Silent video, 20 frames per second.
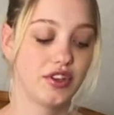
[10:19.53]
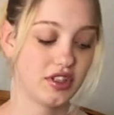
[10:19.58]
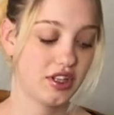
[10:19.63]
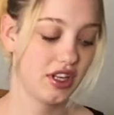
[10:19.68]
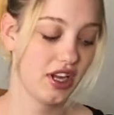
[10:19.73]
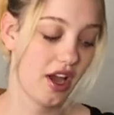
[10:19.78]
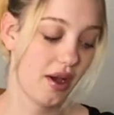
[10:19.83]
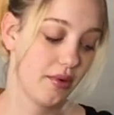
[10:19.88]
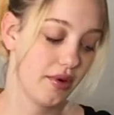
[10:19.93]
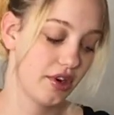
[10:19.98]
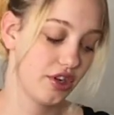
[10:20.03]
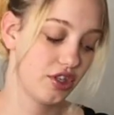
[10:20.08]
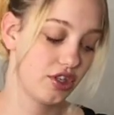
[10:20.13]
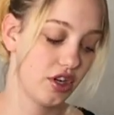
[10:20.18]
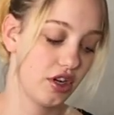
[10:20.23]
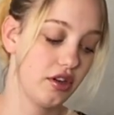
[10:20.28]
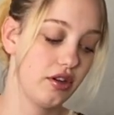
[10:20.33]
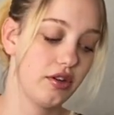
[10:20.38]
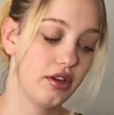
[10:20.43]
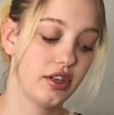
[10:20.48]
thing I want to
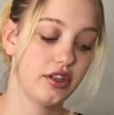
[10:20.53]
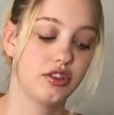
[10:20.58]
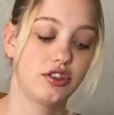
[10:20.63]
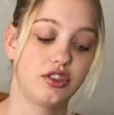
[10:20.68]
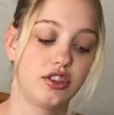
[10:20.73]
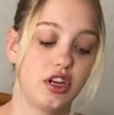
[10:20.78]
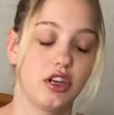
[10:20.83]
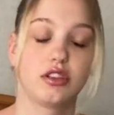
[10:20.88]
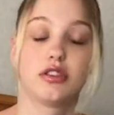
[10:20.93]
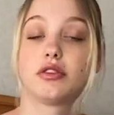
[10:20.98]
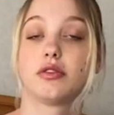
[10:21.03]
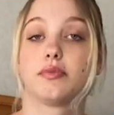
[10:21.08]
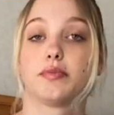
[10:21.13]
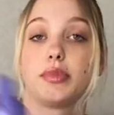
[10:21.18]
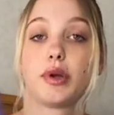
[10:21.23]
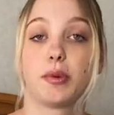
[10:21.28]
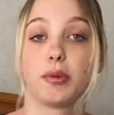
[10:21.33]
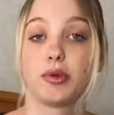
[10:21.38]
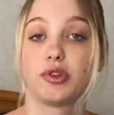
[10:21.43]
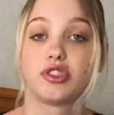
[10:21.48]
show you is just
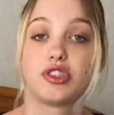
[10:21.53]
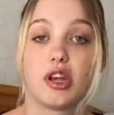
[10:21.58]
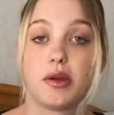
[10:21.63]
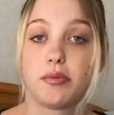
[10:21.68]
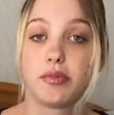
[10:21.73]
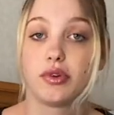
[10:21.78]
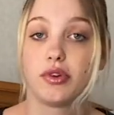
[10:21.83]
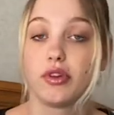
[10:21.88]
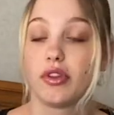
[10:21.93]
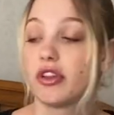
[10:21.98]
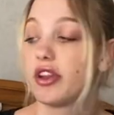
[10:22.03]
purple shampoo.